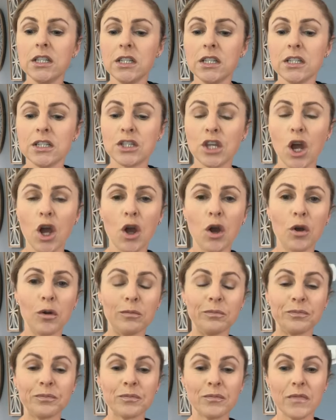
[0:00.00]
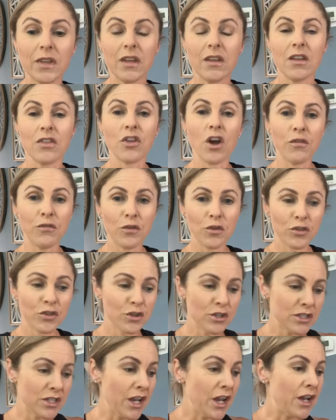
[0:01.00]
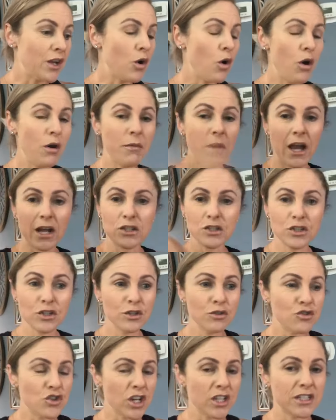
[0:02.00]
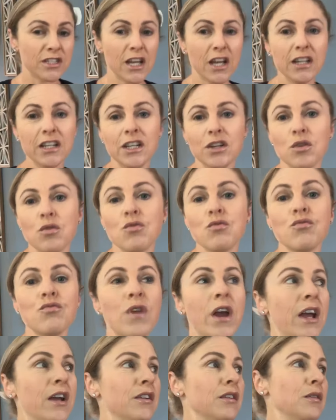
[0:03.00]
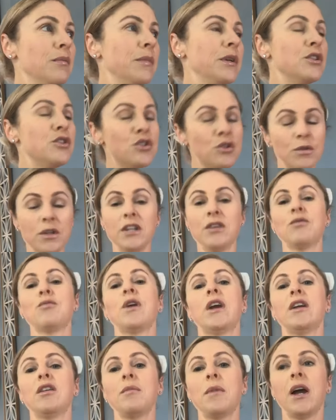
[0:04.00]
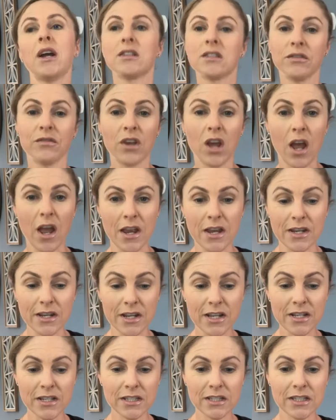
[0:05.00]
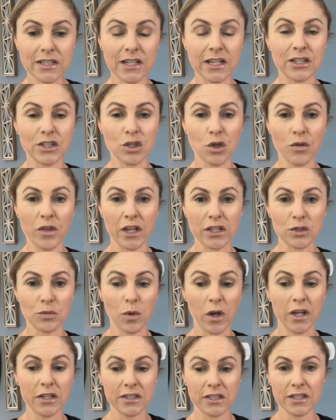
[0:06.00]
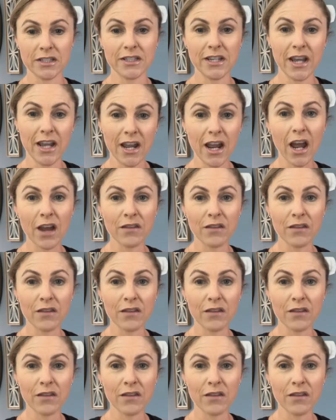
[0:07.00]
So Thoughtful Thursday, going back to just sending random and doing random acts of kindness. And so that's why today I've